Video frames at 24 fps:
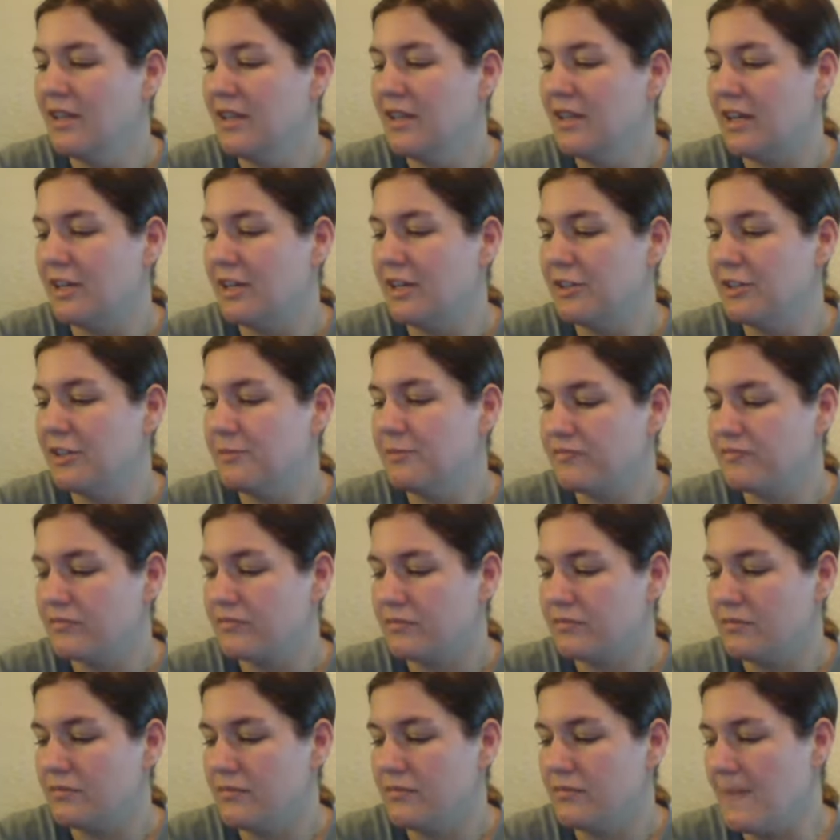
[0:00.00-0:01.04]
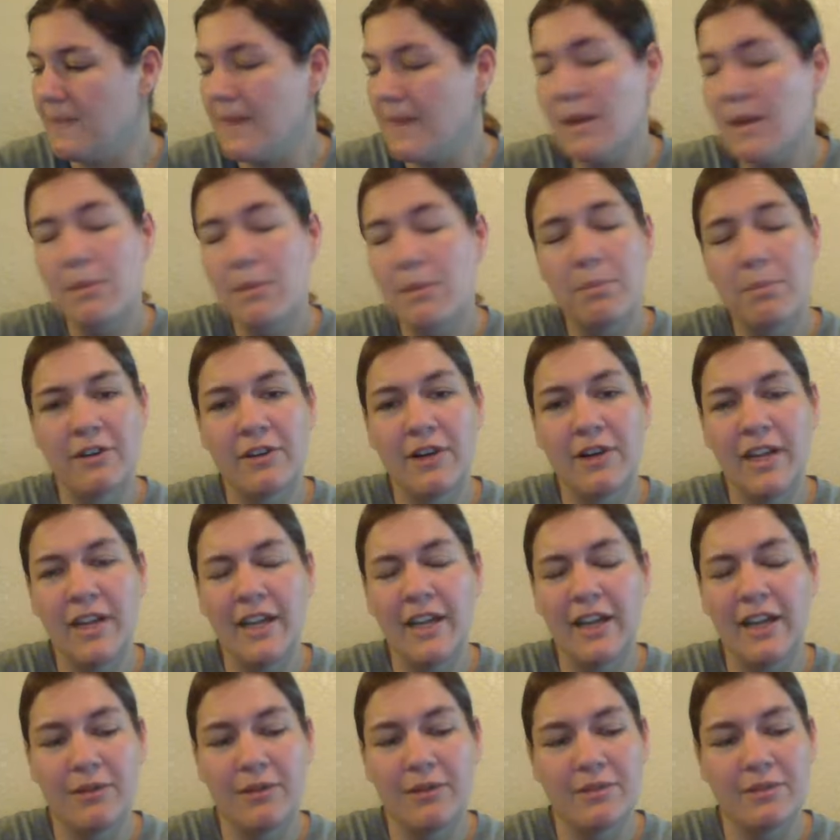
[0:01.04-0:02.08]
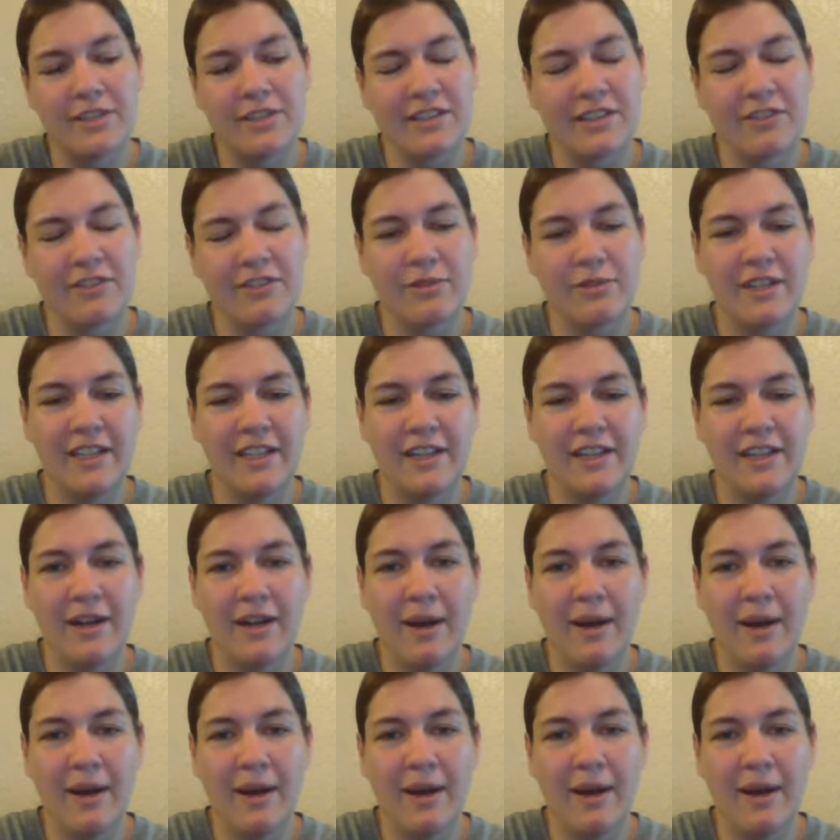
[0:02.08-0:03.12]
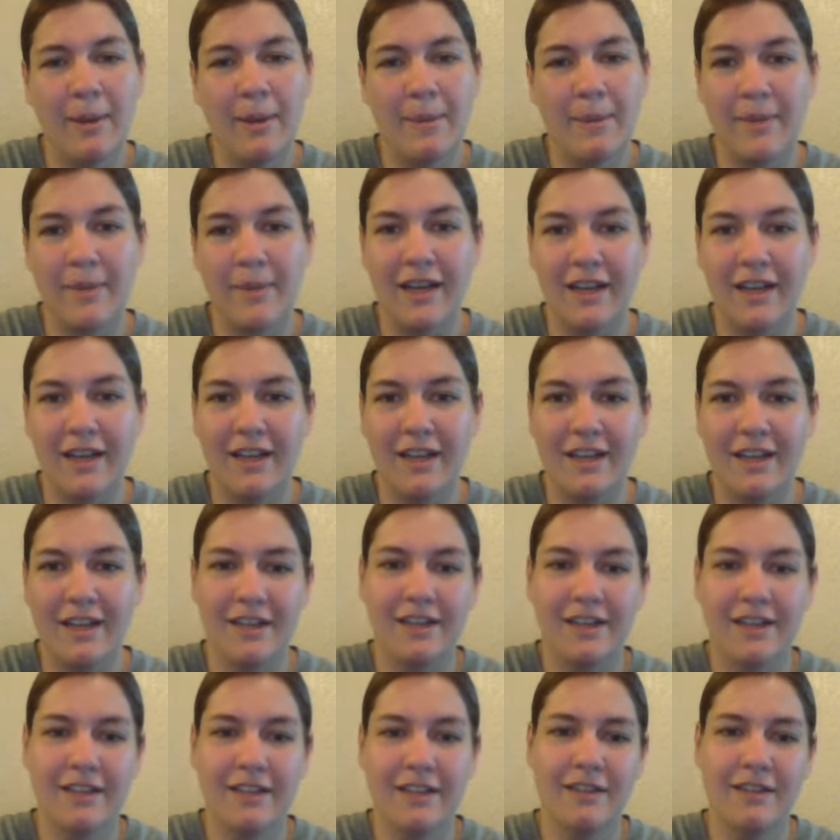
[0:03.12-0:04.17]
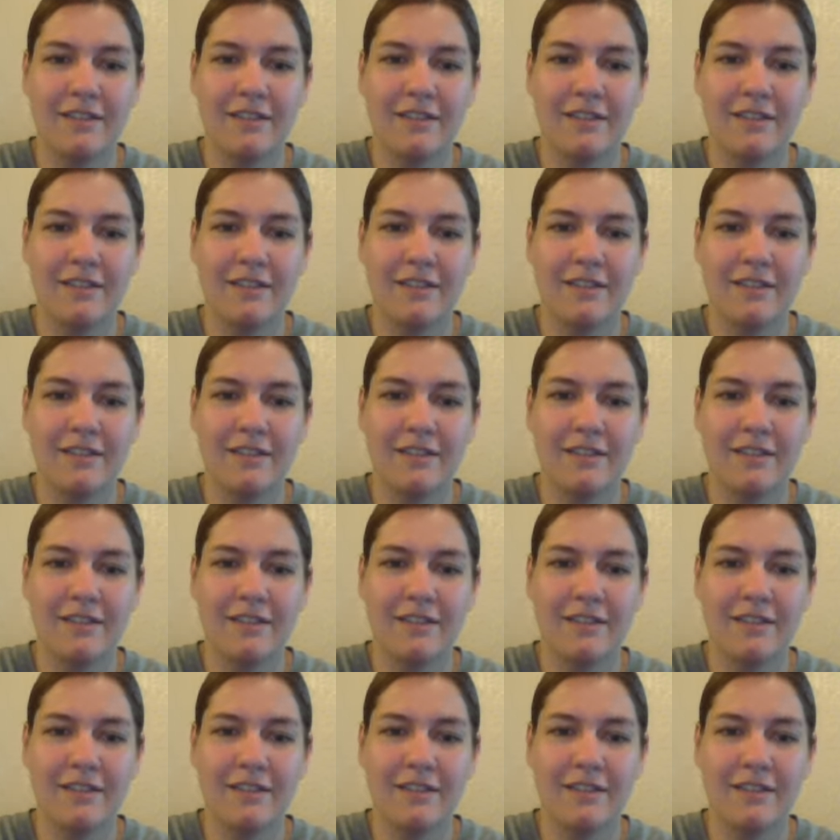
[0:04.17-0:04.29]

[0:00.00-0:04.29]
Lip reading: But alright, I will talk to everyone later. Bye.